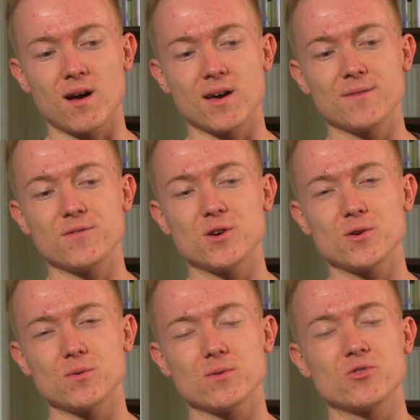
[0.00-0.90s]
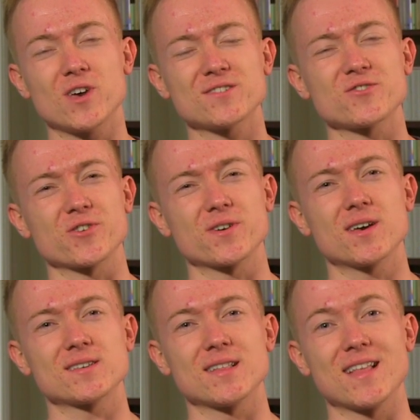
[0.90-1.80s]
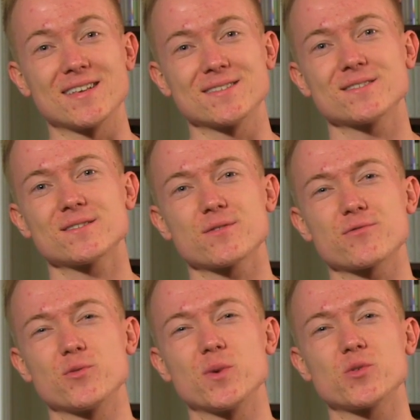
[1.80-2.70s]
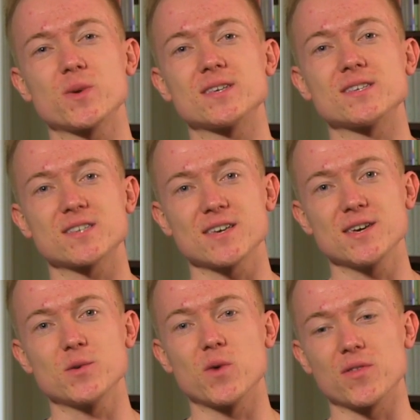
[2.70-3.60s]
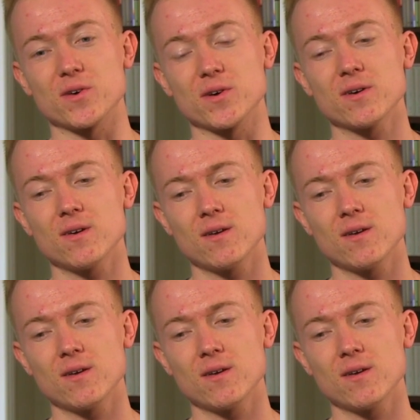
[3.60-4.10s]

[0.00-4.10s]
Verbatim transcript: I view gesture as a lens through which we can see whether